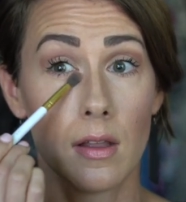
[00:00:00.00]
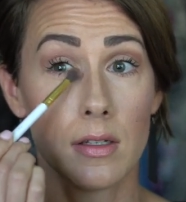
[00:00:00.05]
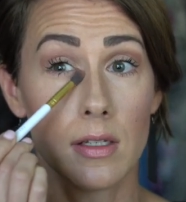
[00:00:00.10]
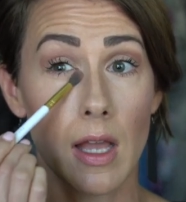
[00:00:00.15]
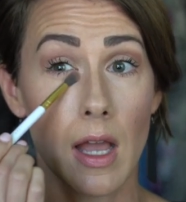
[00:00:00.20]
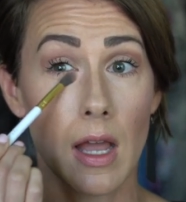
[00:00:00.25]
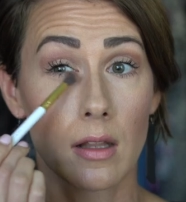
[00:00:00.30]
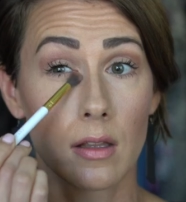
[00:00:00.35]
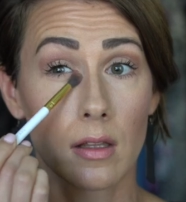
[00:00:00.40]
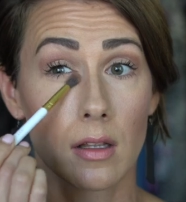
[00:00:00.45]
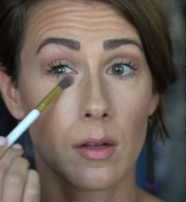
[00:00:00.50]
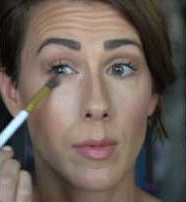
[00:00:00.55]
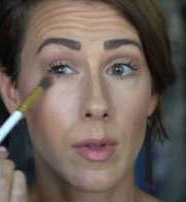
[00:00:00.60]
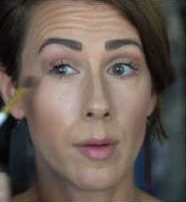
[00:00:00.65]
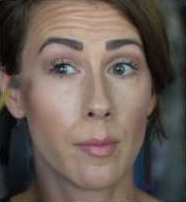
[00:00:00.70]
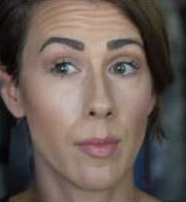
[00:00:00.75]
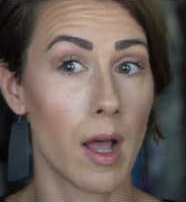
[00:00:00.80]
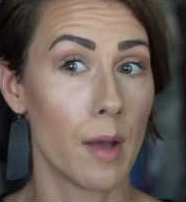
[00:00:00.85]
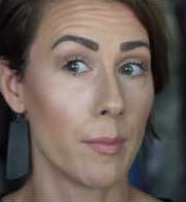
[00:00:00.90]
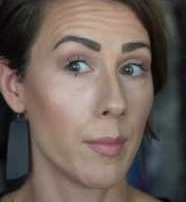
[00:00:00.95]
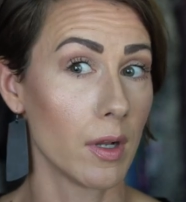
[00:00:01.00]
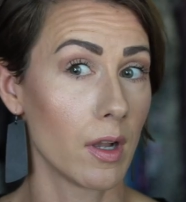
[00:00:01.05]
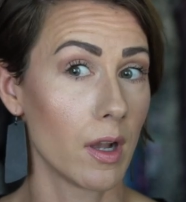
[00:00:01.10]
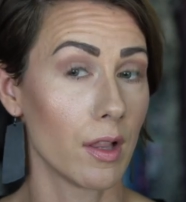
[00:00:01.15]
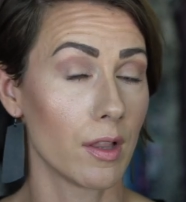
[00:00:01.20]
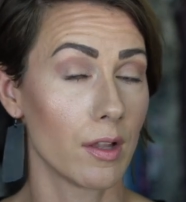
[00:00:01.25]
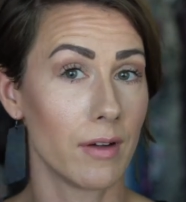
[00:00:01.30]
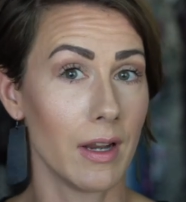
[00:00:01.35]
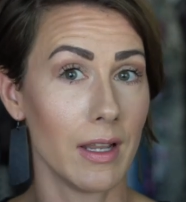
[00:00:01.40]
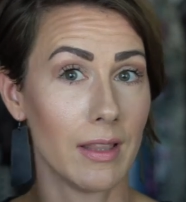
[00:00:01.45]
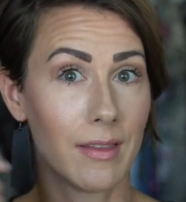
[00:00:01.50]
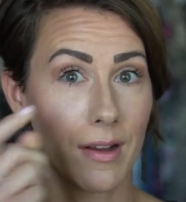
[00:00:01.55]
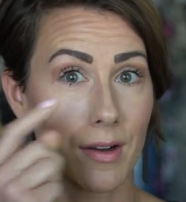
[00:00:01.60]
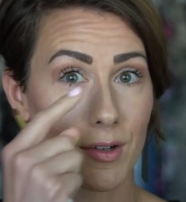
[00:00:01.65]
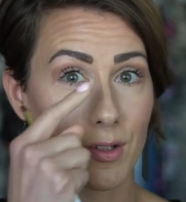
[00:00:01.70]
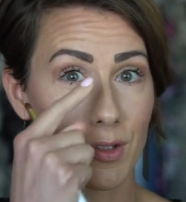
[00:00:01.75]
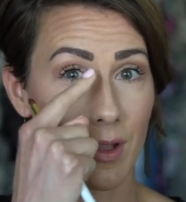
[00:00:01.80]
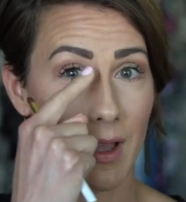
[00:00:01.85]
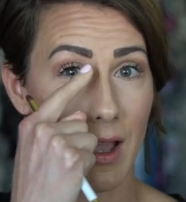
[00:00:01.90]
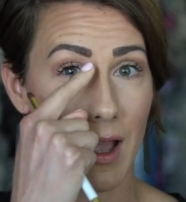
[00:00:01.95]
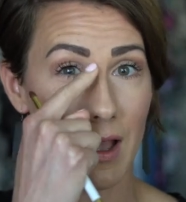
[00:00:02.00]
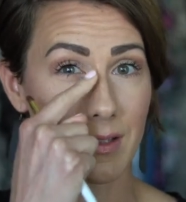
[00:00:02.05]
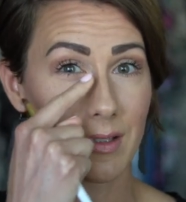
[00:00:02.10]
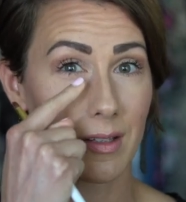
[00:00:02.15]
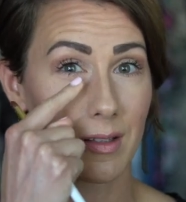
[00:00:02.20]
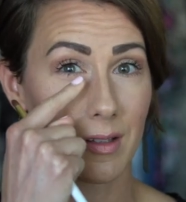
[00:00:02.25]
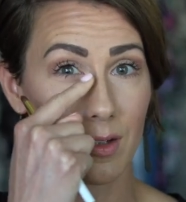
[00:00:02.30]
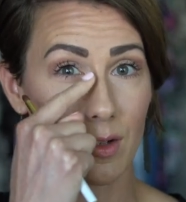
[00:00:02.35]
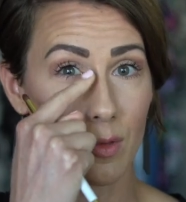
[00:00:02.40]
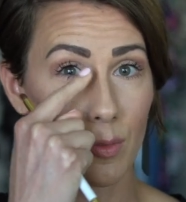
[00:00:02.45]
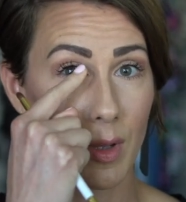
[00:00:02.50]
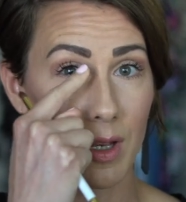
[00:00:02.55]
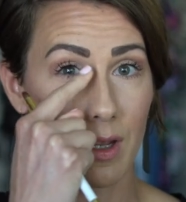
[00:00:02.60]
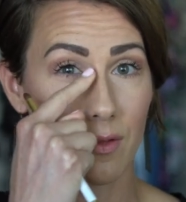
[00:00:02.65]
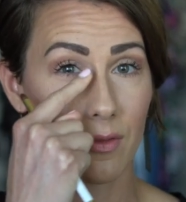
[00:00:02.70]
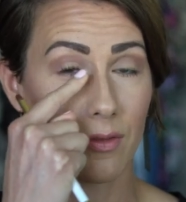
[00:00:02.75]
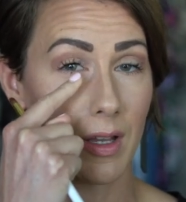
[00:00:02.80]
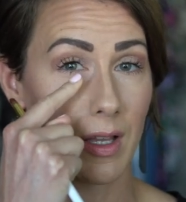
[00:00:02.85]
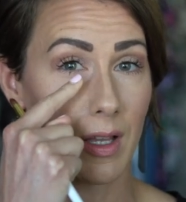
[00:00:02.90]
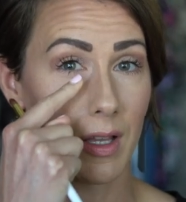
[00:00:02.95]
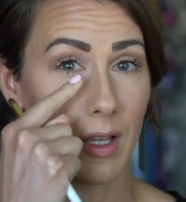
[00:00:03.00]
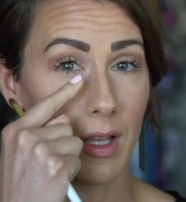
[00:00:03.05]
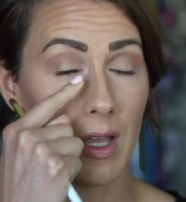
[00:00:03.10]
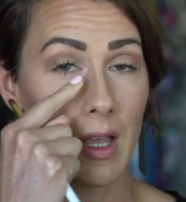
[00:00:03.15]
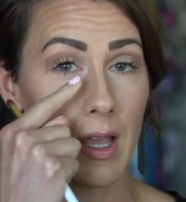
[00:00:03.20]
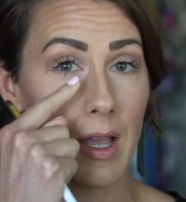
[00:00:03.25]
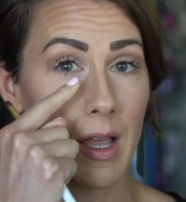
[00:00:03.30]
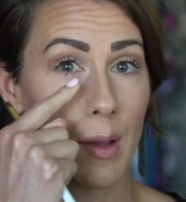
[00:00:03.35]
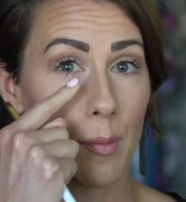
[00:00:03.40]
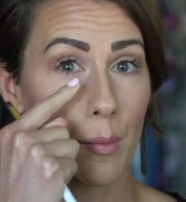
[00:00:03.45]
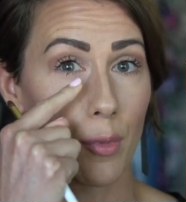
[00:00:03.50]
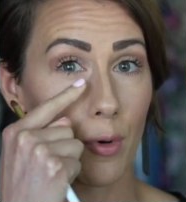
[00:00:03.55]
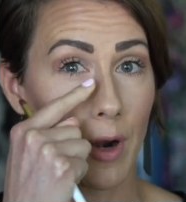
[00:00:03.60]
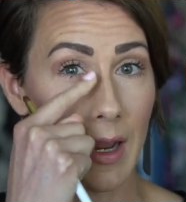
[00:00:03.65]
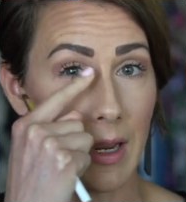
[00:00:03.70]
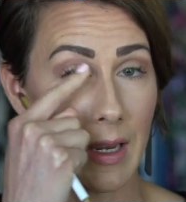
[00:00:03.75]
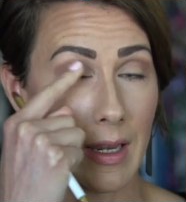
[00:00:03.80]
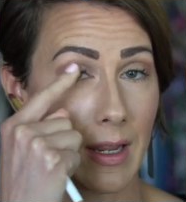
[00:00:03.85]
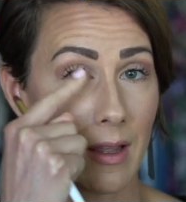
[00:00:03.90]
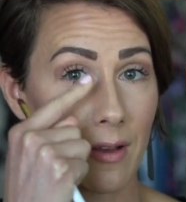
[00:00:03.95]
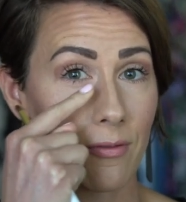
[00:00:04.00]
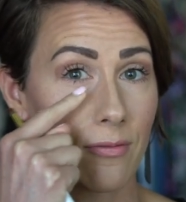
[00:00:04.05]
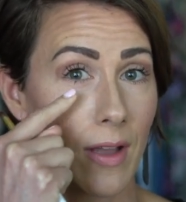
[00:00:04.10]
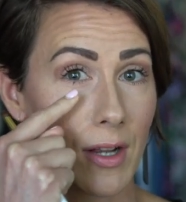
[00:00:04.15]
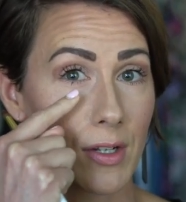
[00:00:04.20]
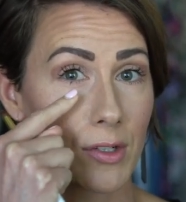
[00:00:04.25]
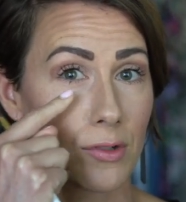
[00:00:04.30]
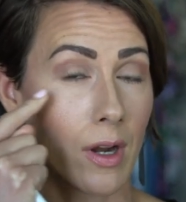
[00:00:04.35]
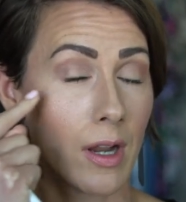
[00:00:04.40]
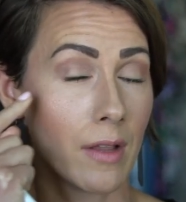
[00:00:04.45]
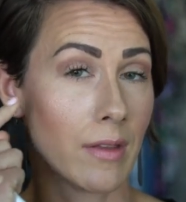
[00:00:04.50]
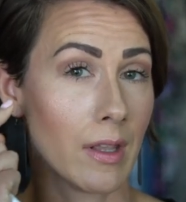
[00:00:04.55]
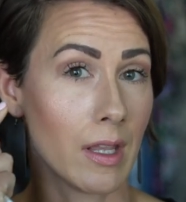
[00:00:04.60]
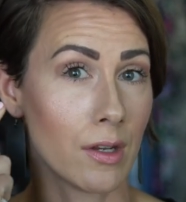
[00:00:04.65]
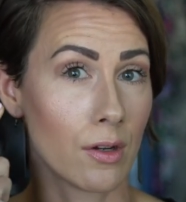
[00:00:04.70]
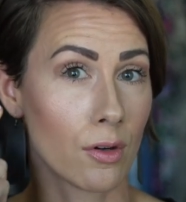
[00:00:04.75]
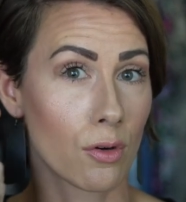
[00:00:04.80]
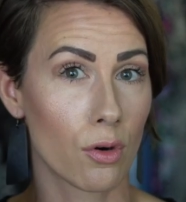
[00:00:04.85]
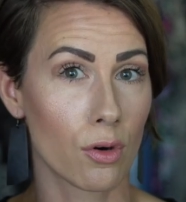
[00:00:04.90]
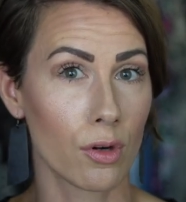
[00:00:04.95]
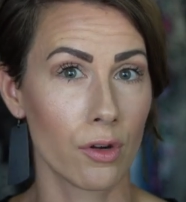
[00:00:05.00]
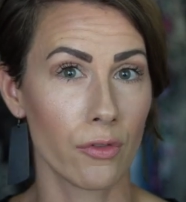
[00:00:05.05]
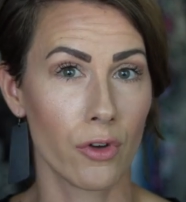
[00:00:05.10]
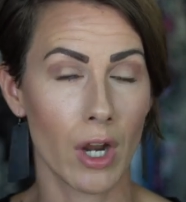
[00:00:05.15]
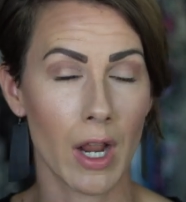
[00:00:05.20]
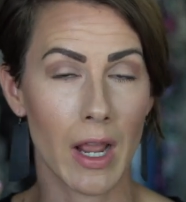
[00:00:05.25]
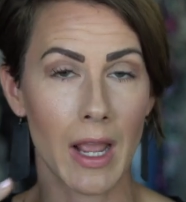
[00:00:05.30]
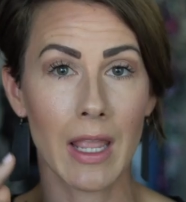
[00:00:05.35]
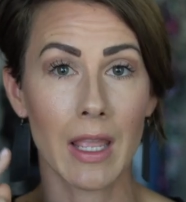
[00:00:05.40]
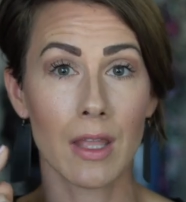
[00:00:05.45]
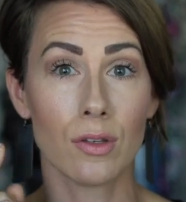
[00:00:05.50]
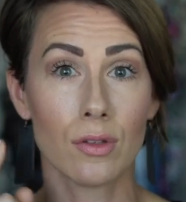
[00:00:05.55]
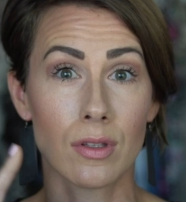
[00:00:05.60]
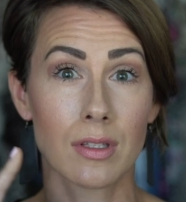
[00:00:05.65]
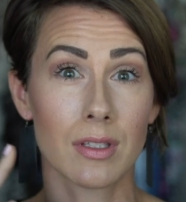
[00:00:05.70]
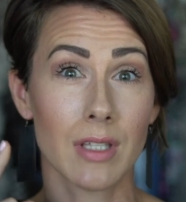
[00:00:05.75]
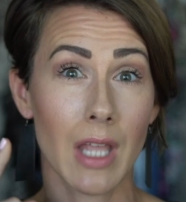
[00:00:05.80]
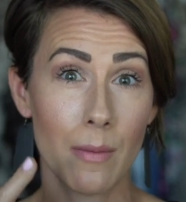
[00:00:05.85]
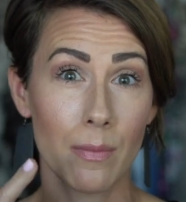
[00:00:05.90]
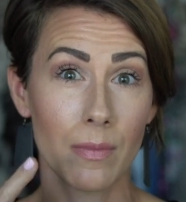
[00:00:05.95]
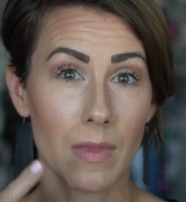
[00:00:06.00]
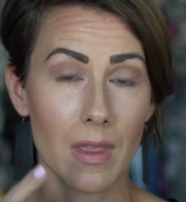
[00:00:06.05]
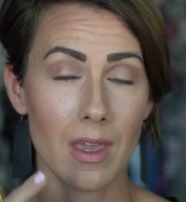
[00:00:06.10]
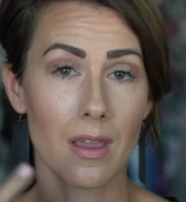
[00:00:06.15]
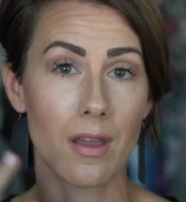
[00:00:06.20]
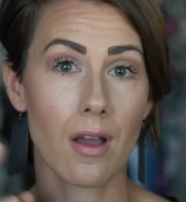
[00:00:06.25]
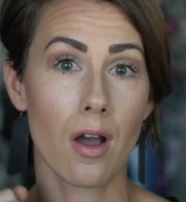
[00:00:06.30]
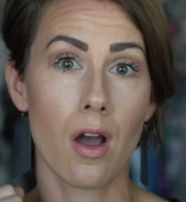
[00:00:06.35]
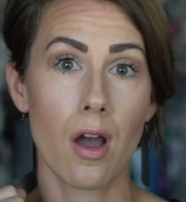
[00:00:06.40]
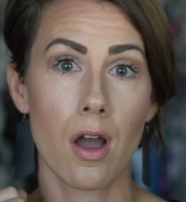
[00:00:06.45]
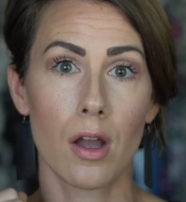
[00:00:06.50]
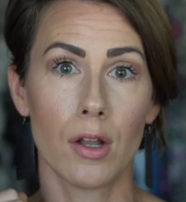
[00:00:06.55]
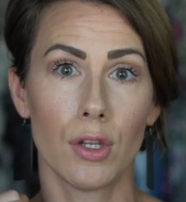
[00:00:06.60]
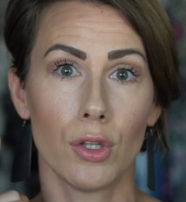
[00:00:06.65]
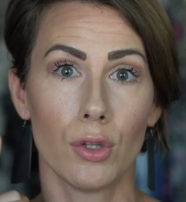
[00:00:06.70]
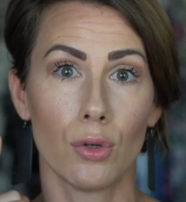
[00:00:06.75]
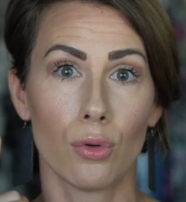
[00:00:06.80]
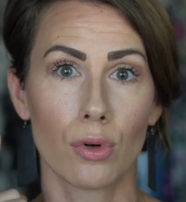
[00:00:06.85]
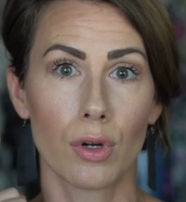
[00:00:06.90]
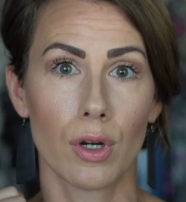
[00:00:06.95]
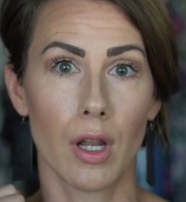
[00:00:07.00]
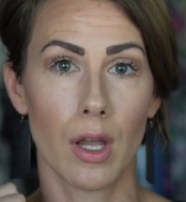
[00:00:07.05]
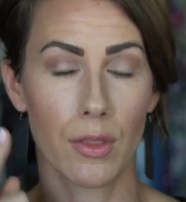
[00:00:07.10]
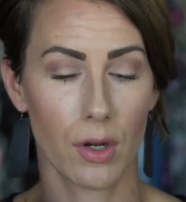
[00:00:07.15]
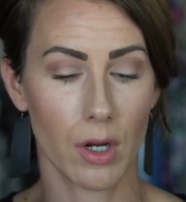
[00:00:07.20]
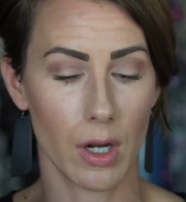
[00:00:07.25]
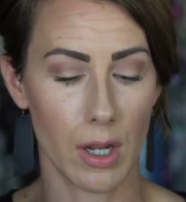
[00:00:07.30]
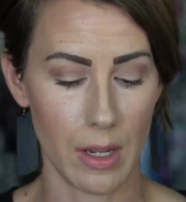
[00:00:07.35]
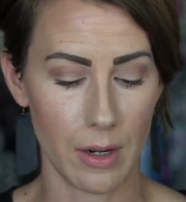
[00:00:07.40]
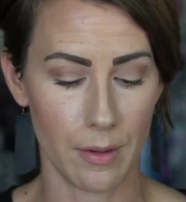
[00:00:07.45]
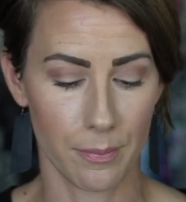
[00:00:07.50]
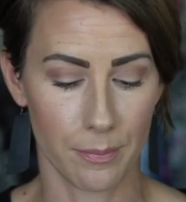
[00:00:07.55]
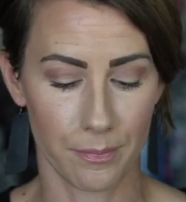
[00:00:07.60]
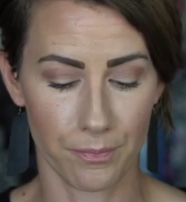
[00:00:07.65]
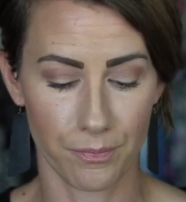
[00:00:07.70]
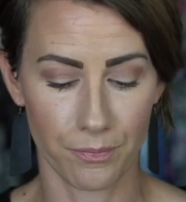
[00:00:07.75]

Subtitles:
To add a little bit of pop of color right there. So it has a little bit of a brightening effect around the inner corner of your eye, and do the same thing on your other eye.